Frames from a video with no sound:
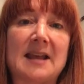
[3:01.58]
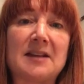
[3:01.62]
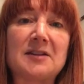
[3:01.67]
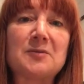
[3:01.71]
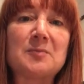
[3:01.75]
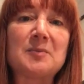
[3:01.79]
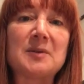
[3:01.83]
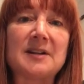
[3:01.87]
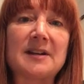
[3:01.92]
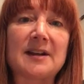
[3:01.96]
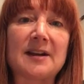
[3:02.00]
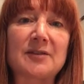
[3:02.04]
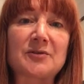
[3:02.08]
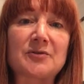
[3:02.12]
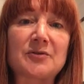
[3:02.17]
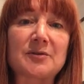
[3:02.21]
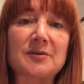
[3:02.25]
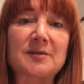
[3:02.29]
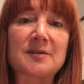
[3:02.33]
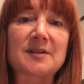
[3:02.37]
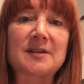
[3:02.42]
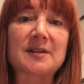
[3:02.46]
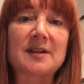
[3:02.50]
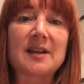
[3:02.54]
and B
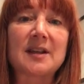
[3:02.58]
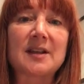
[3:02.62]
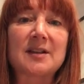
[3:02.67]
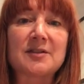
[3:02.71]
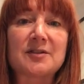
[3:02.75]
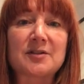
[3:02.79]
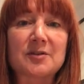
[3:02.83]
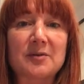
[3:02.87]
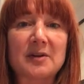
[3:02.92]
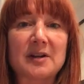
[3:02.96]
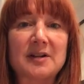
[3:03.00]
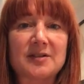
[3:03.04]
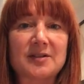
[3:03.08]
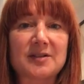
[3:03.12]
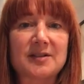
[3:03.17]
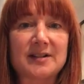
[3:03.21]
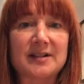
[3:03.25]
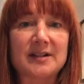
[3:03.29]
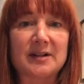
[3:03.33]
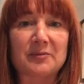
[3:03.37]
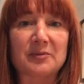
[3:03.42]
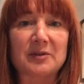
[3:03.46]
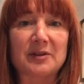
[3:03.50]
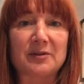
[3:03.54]
naturals, so I just
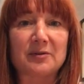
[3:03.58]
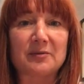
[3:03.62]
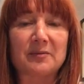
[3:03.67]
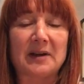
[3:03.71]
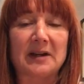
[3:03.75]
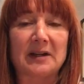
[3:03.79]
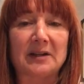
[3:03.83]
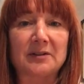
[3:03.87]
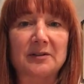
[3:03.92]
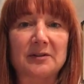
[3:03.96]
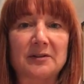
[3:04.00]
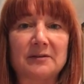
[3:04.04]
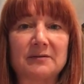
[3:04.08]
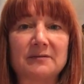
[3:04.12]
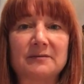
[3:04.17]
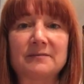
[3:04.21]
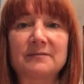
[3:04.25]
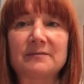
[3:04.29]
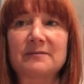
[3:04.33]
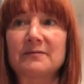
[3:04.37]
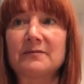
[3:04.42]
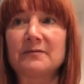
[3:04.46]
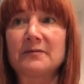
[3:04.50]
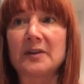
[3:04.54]
stick with the regular
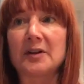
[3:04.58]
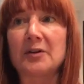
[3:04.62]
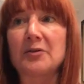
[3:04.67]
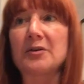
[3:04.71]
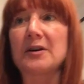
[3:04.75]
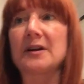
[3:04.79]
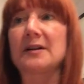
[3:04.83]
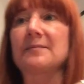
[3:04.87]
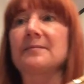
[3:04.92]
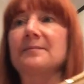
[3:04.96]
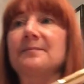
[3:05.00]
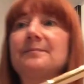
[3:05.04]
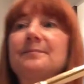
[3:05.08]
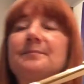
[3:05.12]
fingering.